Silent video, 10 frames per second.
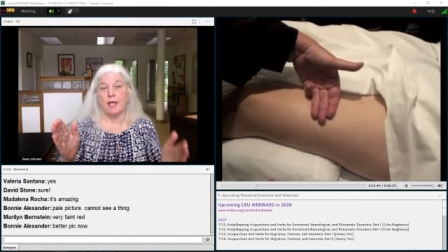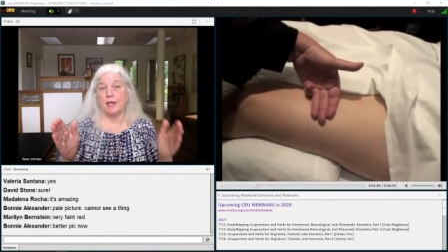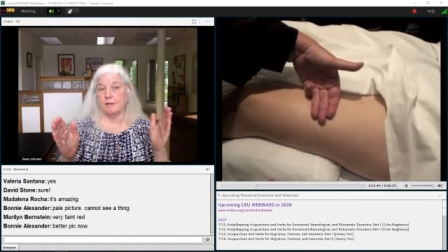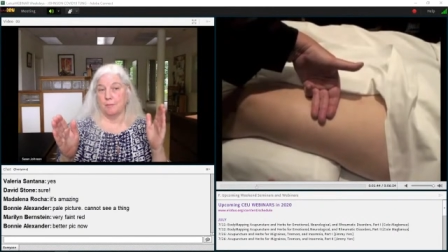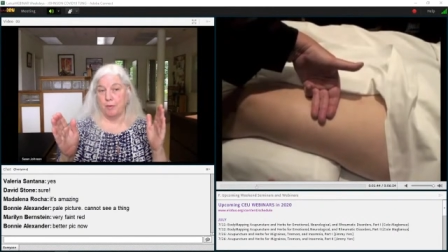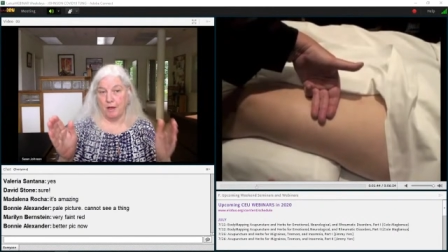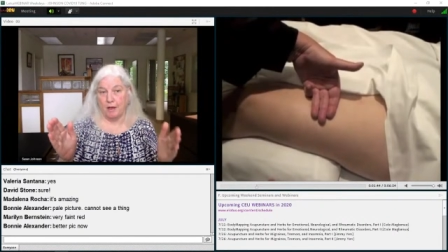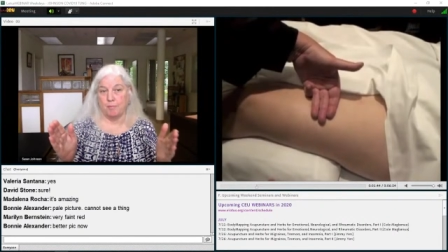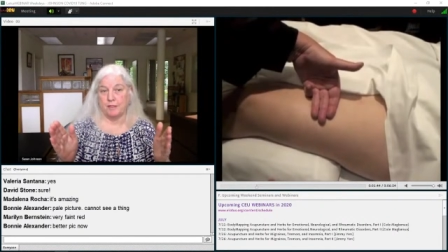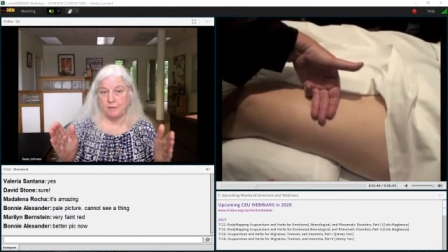and the
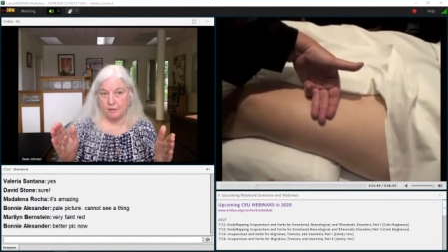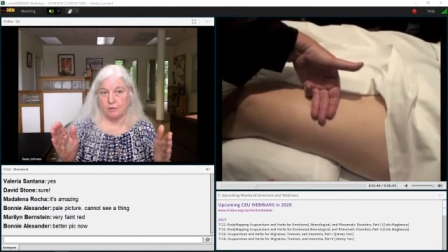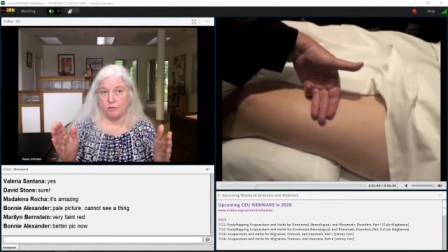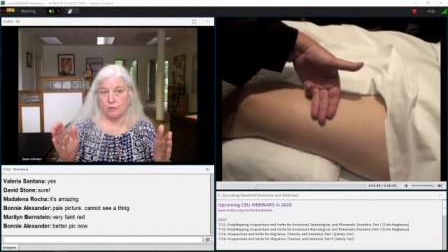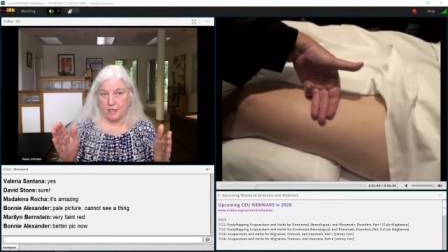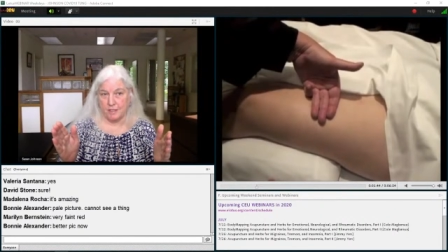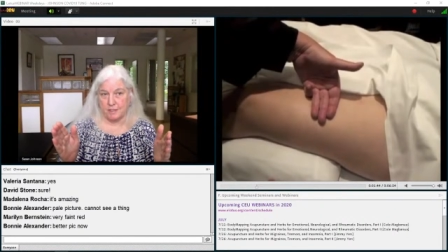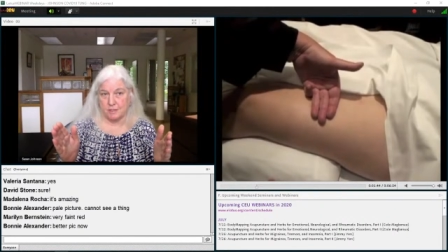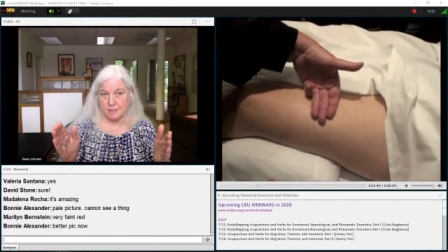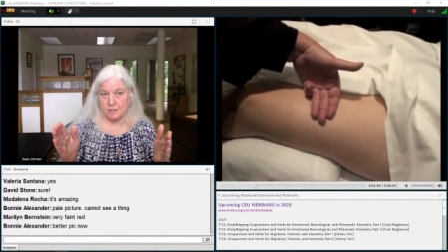popliteal
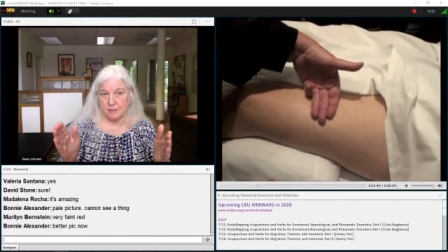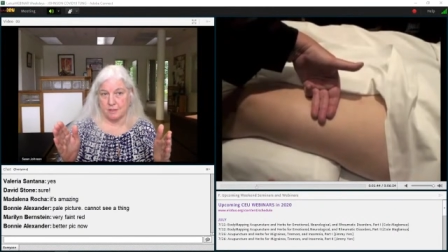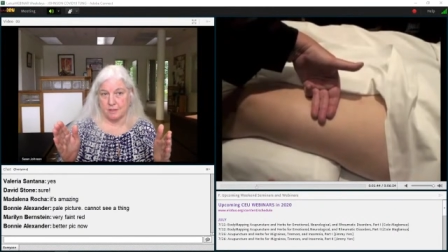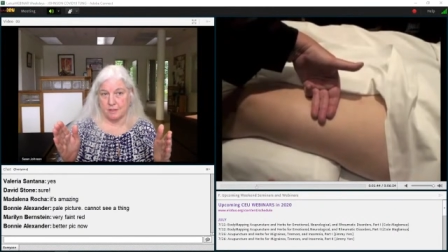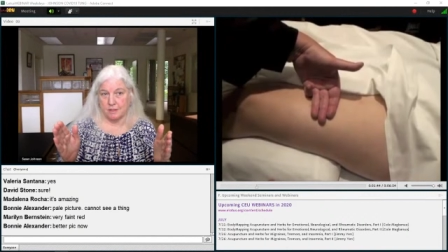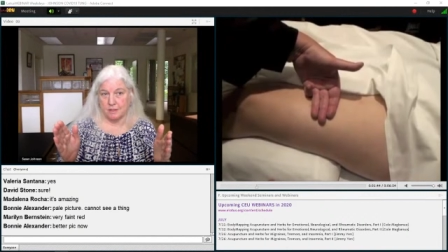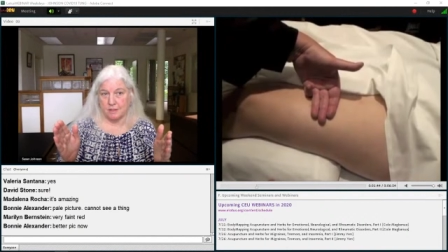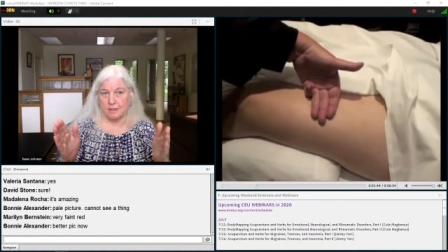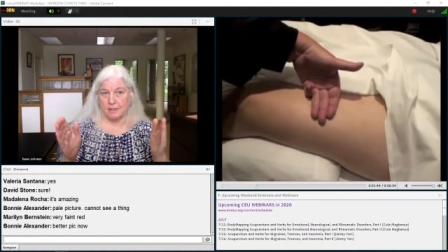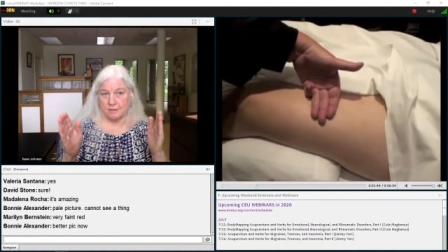crease
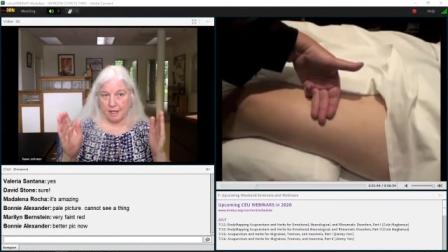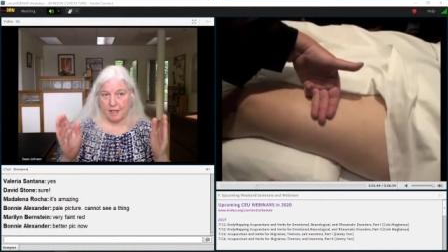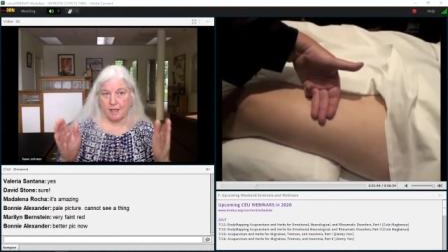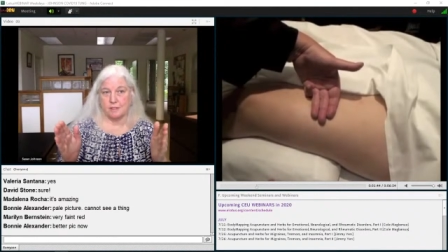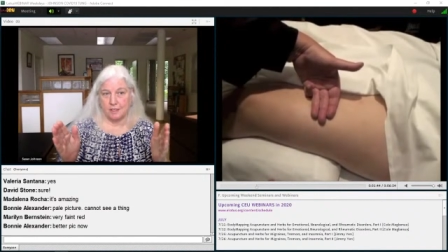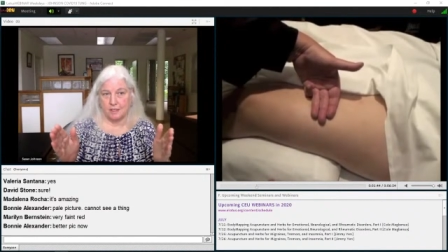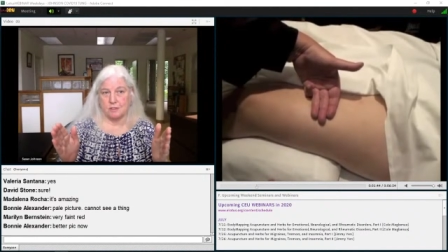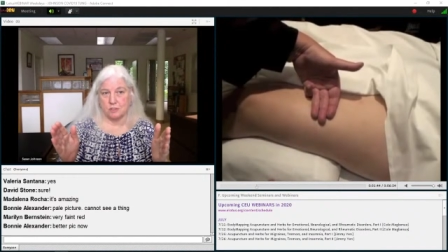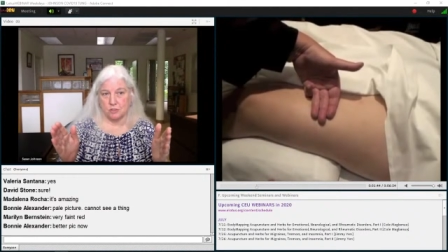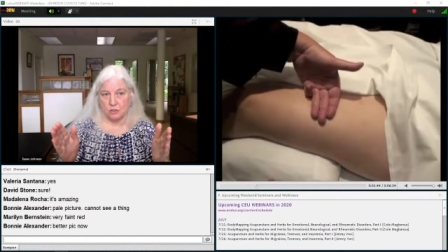is
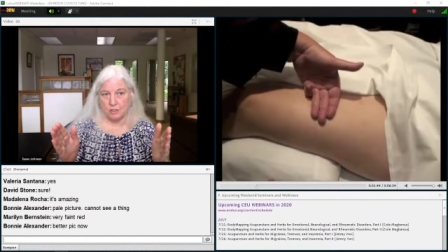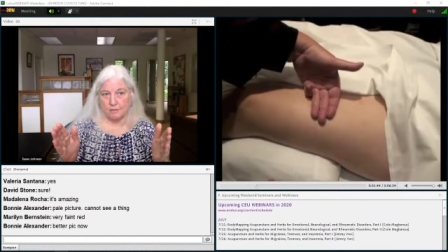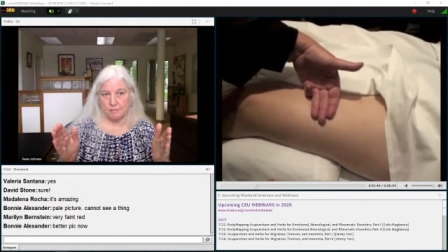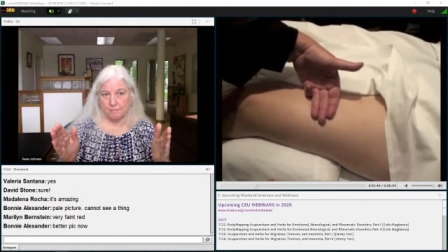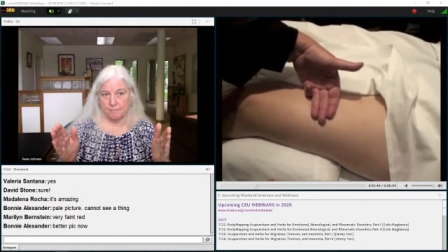18 cun.